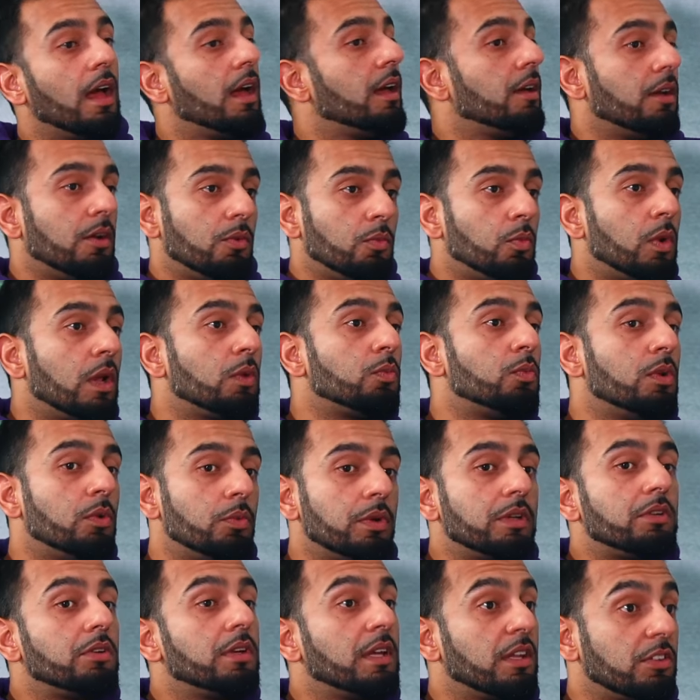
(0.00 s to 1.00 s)
uh, well, what
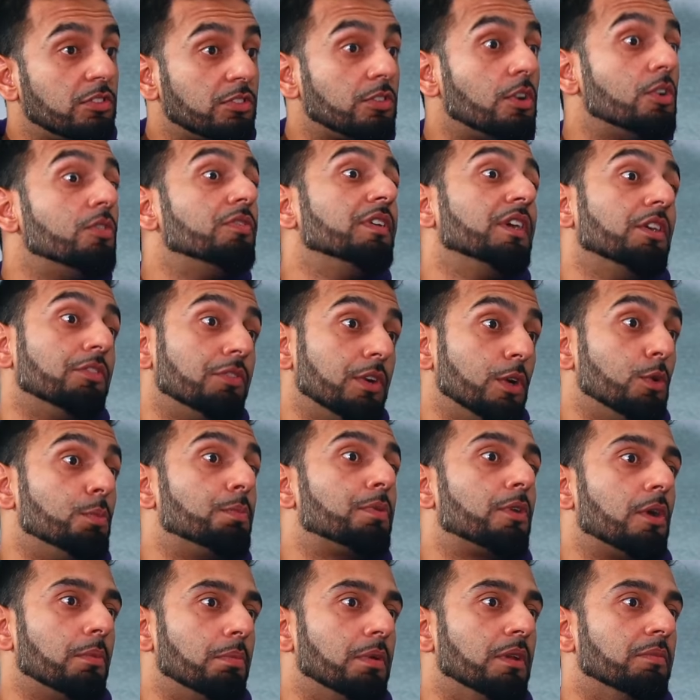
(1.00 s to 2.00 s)
we're doing is solving a real
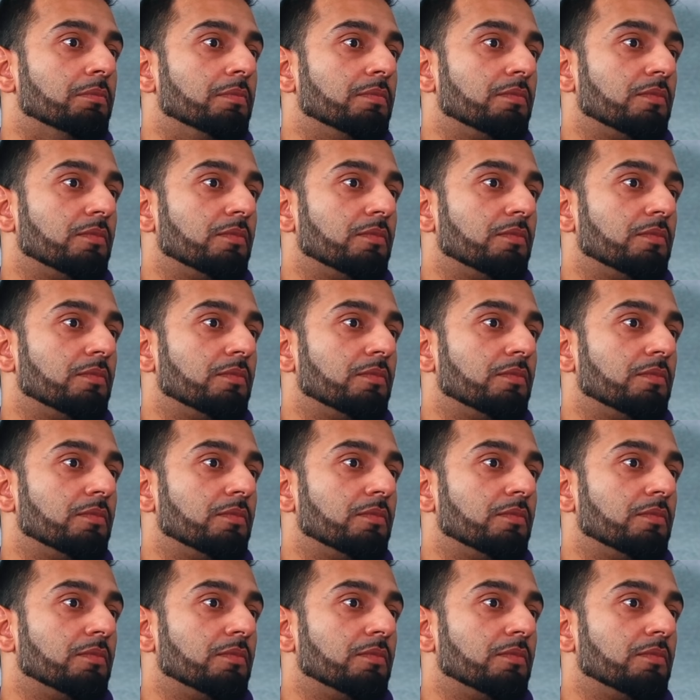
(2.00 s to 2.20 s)
problem.